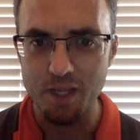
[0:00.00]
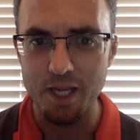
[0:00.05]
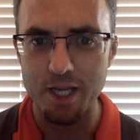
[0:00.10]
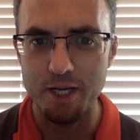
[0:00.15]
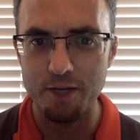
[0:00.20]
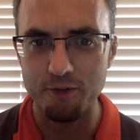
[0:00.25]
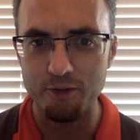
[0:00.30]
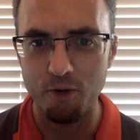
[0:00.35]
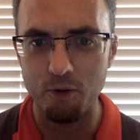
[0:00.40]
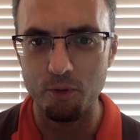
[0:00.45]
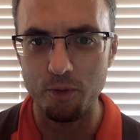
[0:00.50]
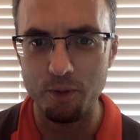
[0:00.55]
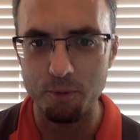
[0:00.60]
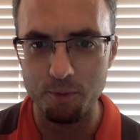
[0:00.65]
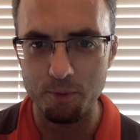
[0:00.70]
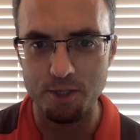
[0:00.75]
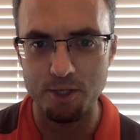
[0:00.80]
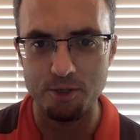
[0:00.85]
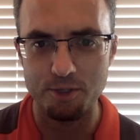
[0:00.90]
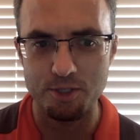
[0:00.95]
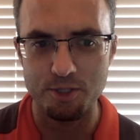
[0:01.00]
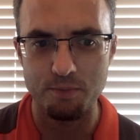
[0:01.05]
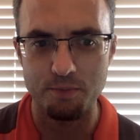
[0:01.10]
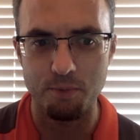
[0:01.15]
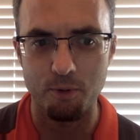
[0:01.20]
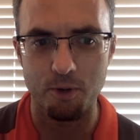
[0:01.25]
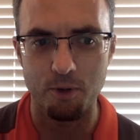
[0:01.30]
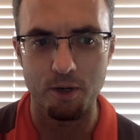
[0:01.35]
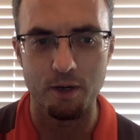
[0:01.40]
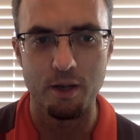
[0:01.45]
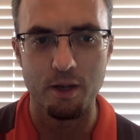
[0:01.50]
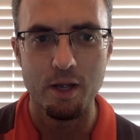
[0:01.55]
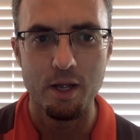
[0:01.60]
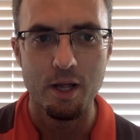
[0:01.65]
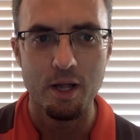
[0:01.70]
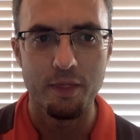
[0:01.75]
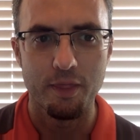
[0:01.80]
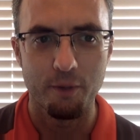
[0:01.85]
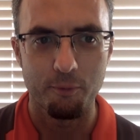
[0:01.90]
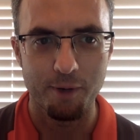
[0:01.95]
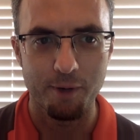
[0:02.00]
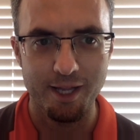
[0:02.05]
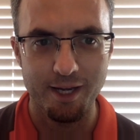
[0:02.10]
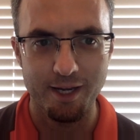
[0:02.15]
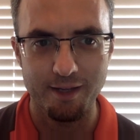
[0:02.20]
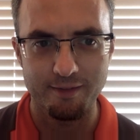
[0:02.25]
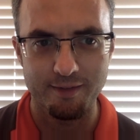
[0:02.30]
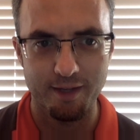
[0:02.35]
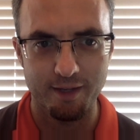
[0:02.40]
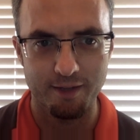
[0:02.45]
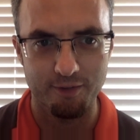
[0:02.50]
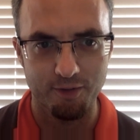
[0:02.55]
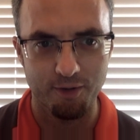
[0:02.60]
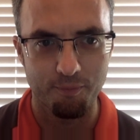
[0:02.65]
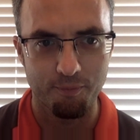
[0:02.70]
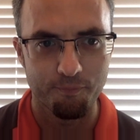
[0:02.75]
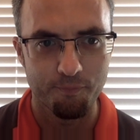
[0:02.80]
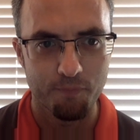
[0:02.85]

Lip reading: It is only with your support that we can exist.